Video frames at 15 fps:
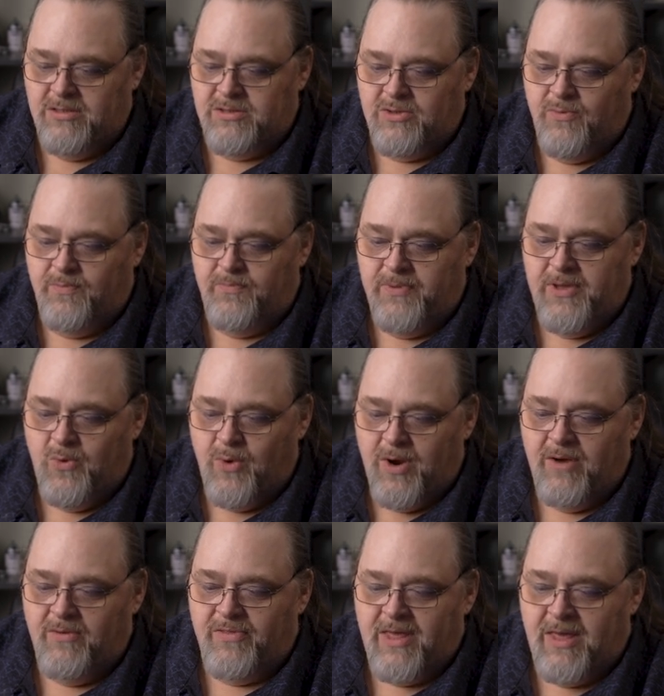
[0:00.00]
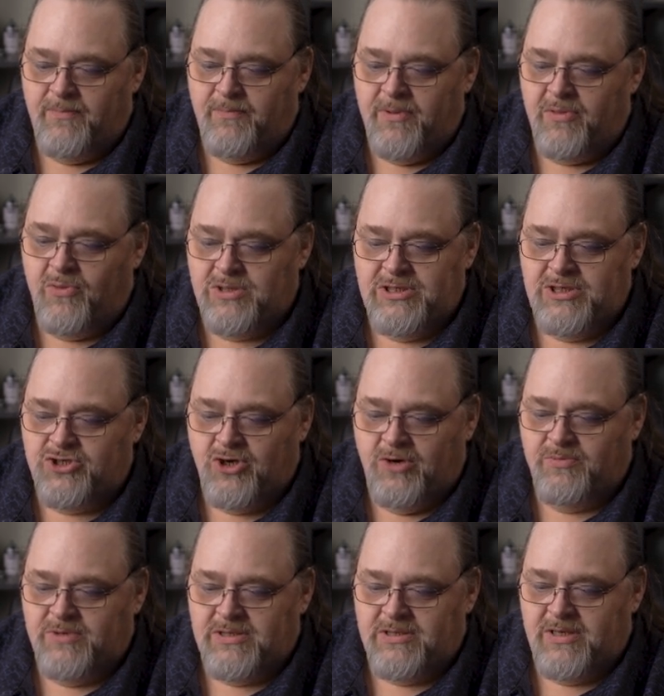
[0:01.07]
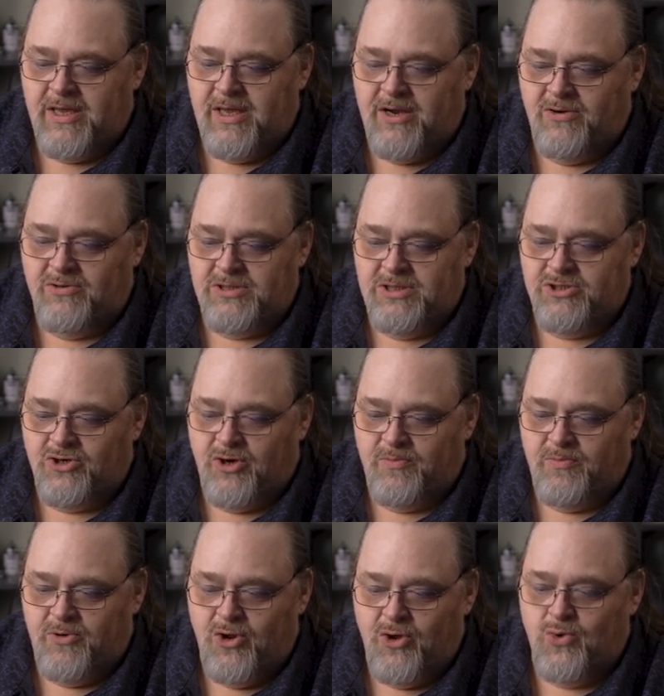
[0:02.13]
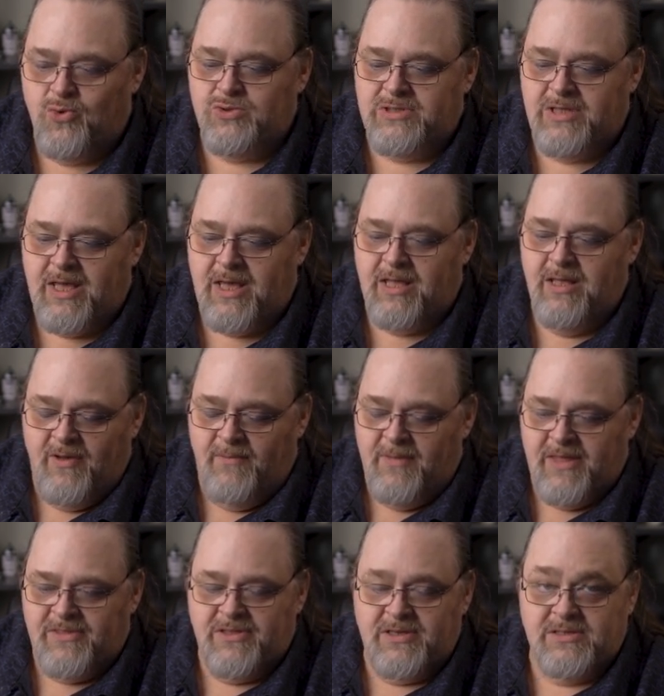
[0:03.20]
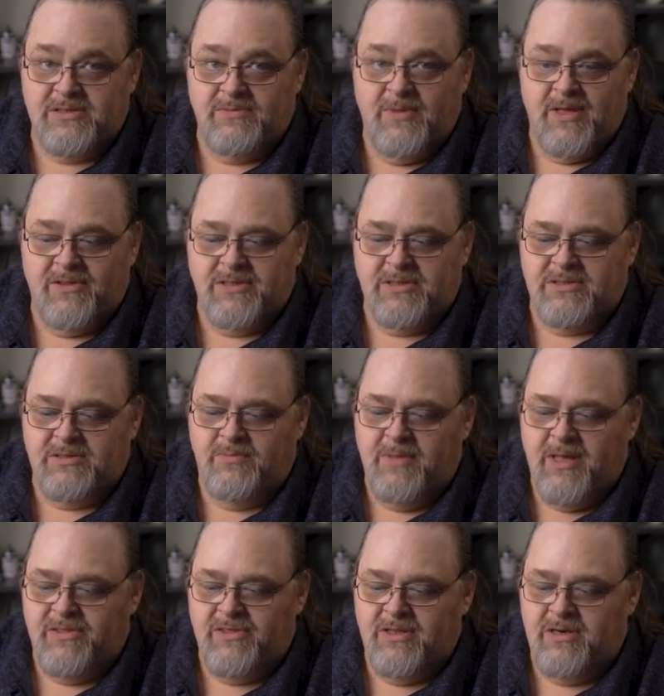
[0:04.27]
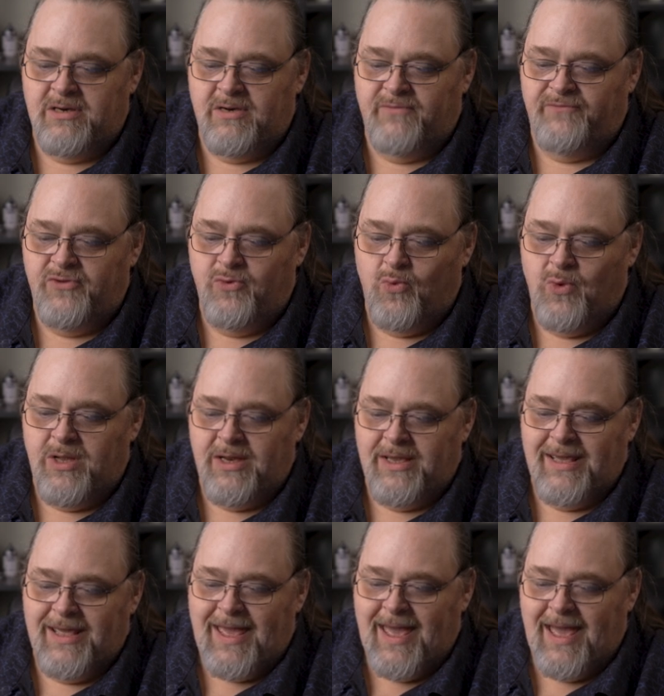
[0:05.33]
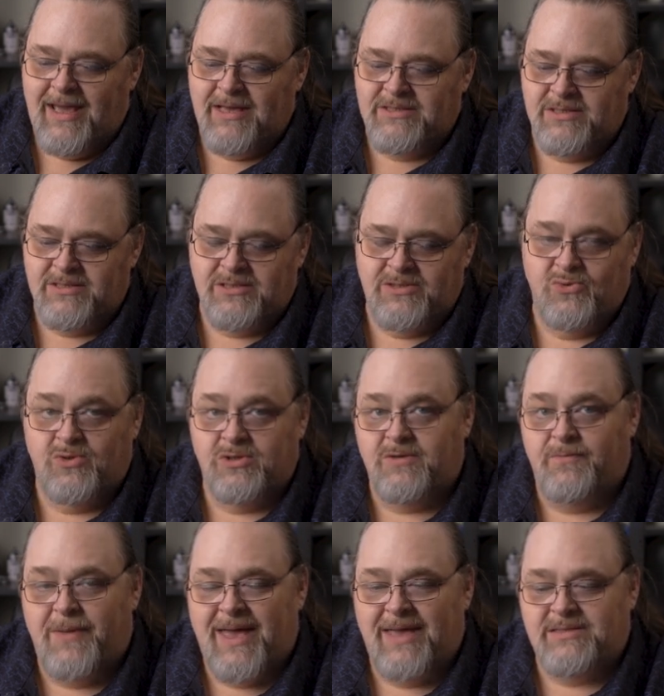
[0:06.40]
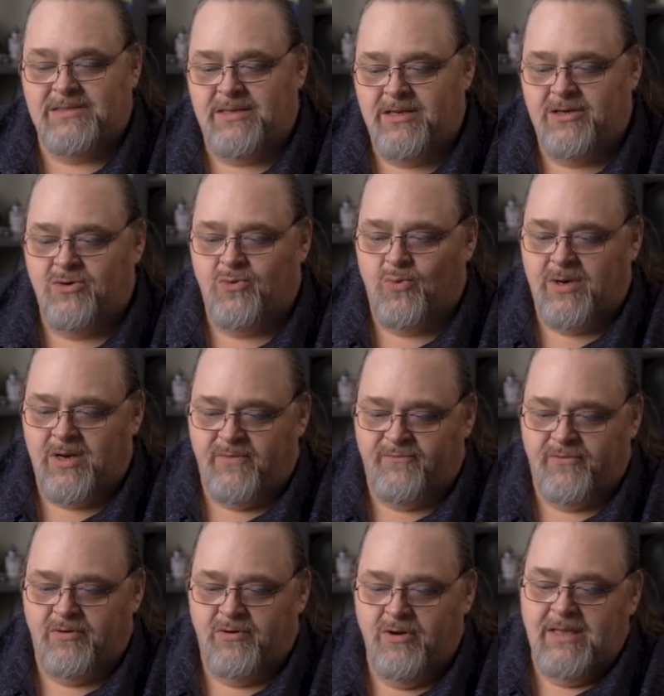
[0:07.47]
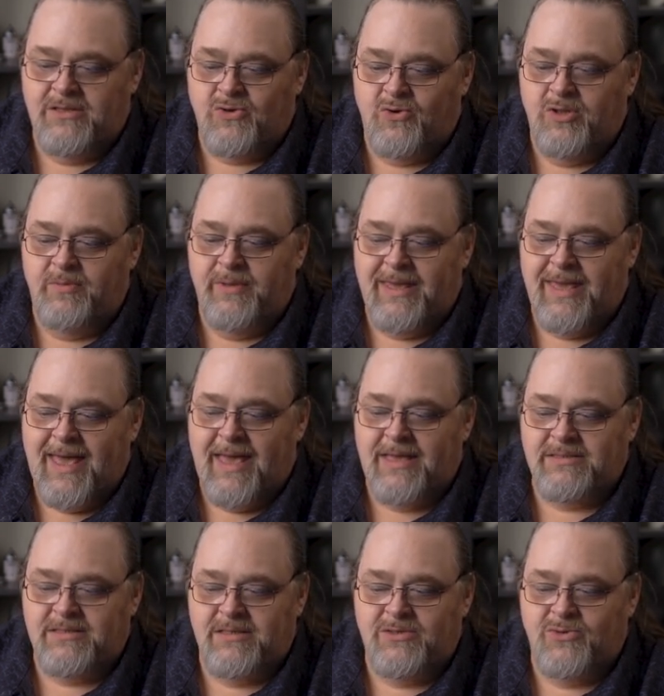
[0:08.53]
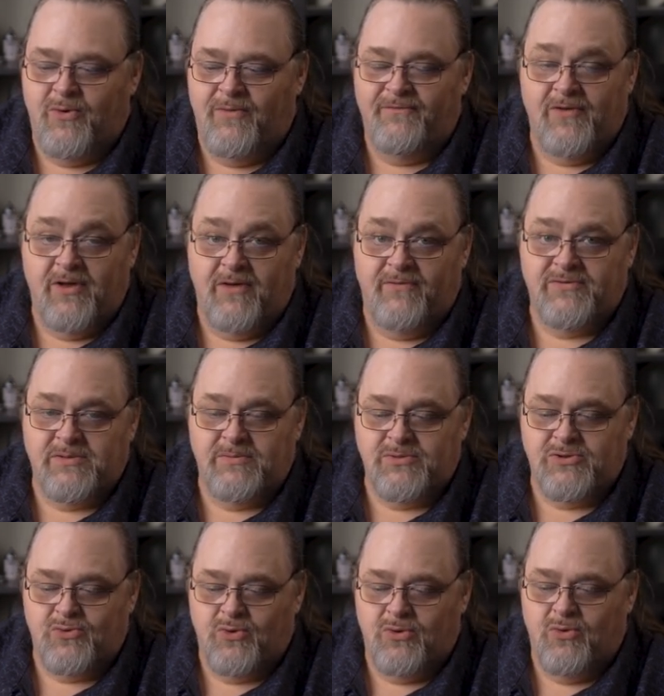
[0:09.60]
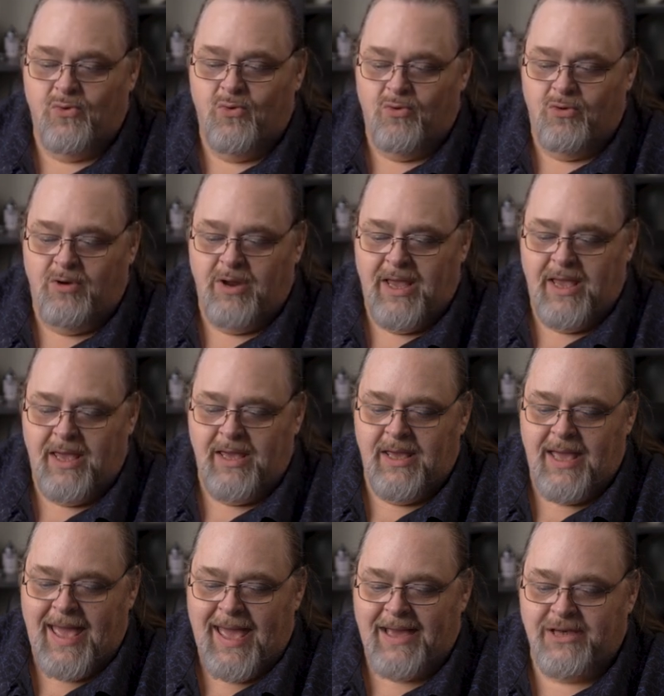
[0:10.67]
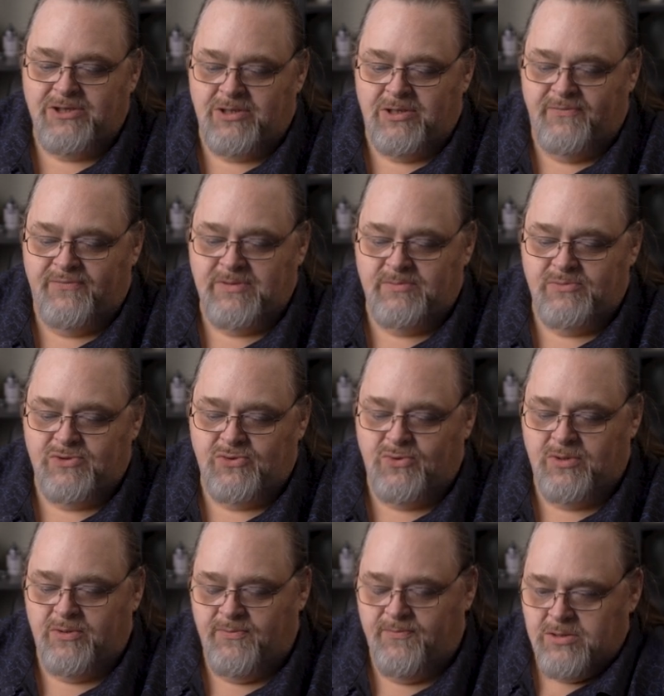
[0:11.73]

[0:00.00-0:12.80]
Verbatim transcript: So be aware of that, but C sharp doesn't care. C sharp knows that a method is a method is a method, and if you want to get access to it to pass it in or whatever, it's going to be cast into a func of some sort or a action of some sort.